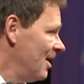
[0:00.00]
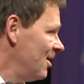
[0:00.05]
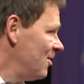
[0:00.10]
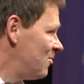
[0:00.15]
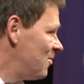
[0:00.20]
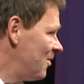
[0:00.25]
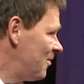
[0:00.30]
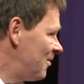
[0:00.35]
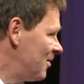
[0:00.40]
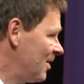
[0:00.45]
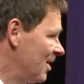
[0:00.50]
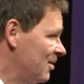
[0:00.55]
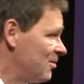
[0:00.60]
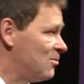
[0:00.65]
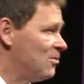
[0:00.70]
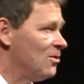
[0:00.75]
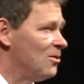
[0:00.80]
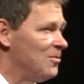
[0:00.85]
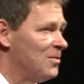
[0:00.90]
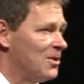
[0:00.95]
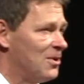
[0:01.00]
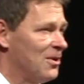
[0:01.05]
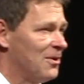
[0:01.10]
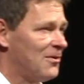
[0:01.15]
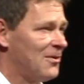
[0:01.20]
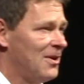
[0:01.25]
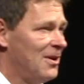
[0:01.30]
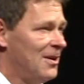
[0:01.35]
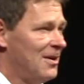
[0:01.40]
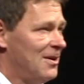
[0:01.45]
interesting and cool
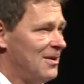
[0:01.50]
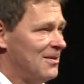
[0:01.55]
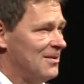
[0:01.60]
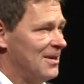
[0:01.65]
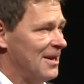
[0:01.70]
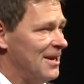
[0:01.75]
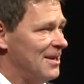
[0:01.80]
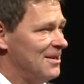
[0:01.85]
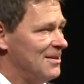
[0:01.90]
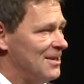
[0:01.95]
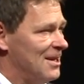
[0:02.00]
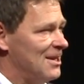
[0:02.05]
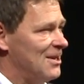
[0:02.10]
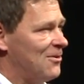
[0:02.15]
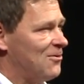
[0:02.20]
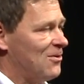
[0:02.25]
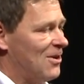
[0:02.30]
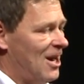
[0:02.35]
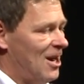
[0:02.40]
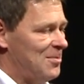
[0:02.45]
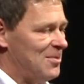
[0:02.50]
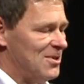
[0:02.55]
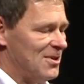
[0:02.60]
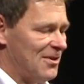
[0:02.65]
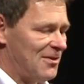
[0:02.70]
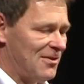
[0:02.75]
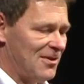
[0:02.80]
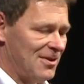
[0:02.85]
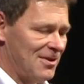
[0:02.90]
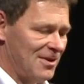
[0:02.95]
because they, they described
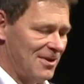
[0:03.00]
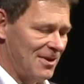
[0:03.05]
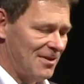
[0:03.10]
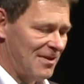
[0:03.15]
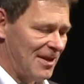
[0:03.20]
it, it's, a,